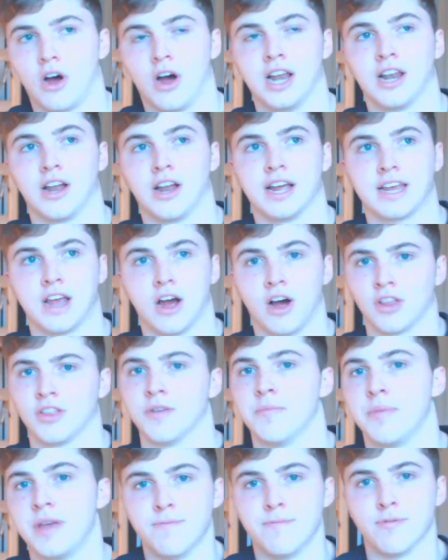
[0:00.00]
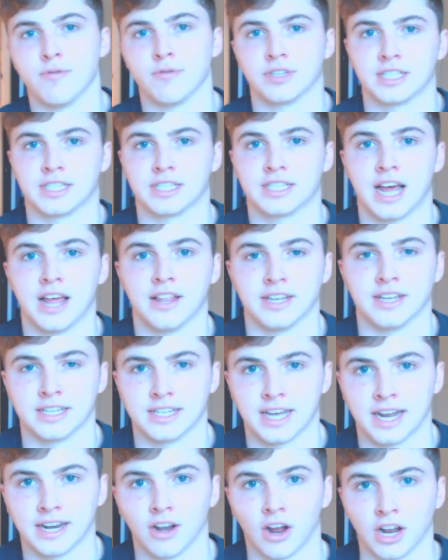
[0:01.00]
I like other people to set
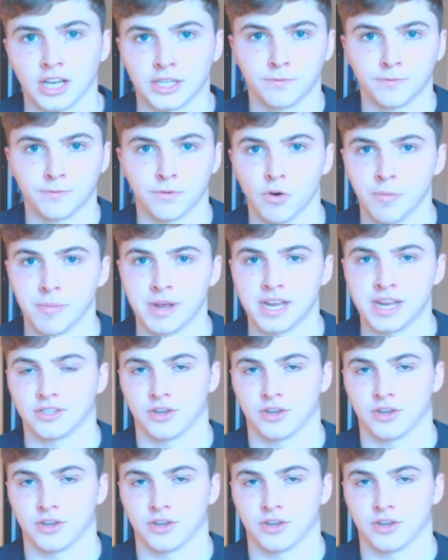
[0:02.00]
the deadlines for me